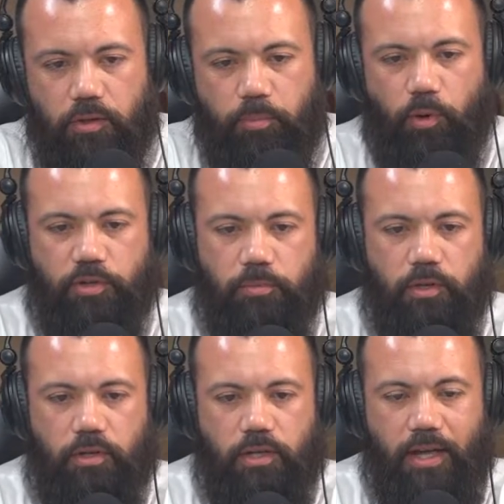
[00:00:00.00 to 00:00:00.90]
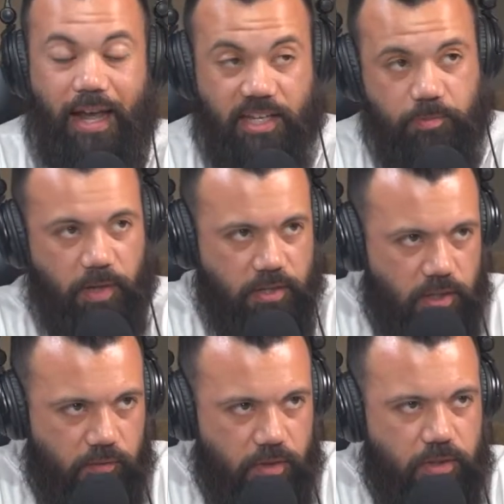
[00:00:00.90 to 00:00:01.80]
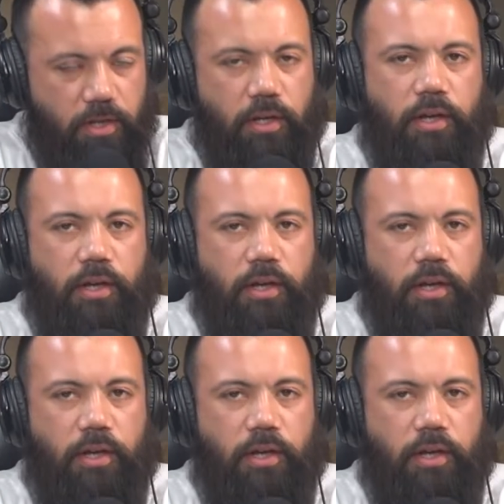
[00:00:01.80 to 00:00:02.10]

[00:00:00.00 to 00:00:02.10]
approachability aspect of it.